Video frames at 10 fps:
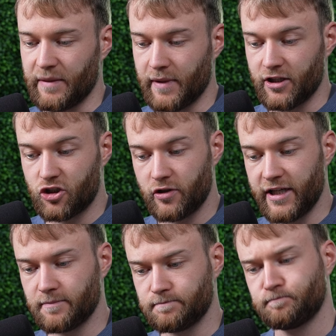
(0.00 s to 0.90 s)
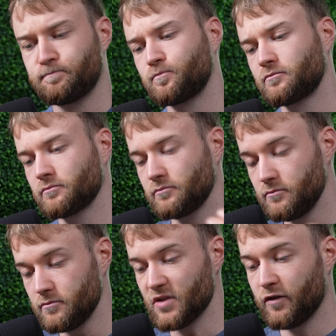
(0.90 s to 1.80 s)
Email 3,
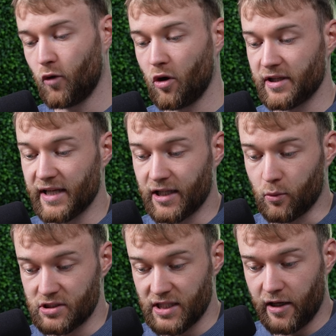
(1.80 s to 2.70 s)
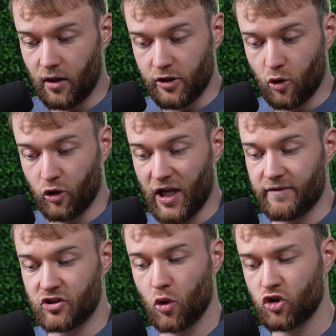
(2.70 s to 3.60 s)
48 hours later, you're going to have
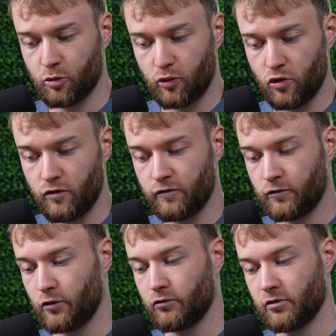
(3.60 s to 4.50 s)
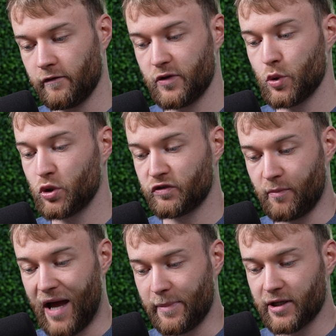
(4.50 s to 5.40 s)
social proof, reviews from
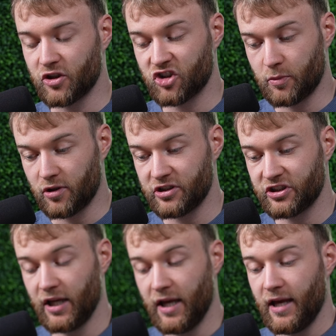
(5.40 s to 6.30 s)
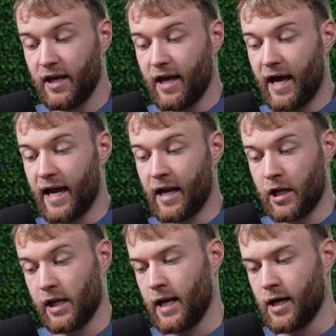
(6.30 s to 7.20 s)
happy customers, and
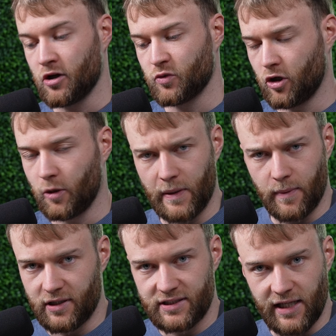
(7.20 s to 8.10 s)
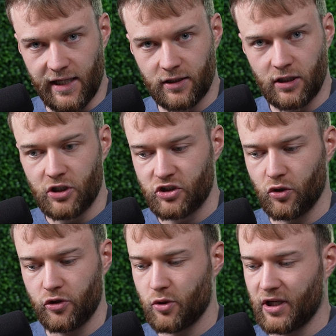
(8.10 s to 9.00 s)
here's what other people are saying. So
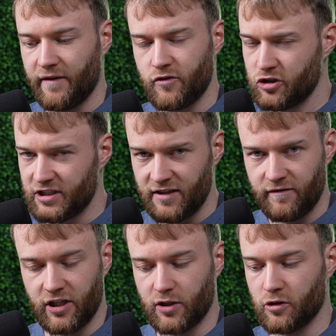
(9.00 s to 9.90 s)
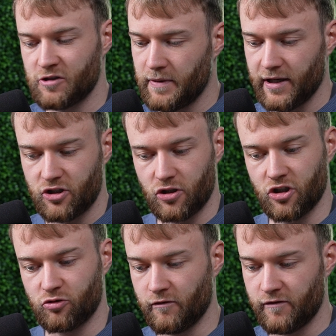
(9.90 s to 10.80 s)
you can have UGC videos,
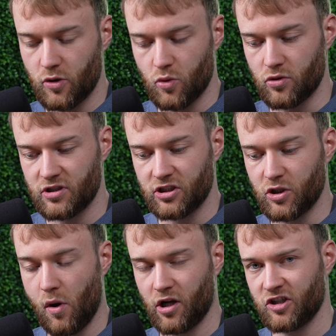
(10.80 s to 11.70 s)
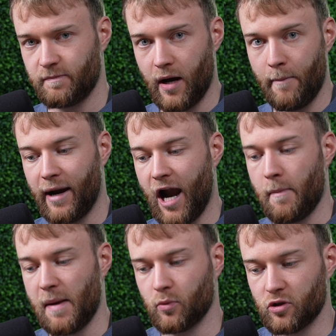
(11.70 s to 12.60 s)
pictures, reviews. You want to just bombard
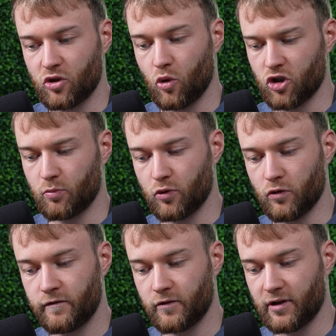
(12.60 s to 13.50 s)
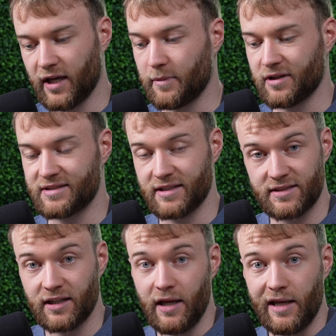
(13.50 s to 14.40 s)
people with social proof, okay? Because this
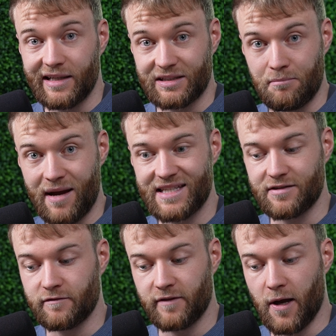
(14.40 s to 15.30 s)
is a massive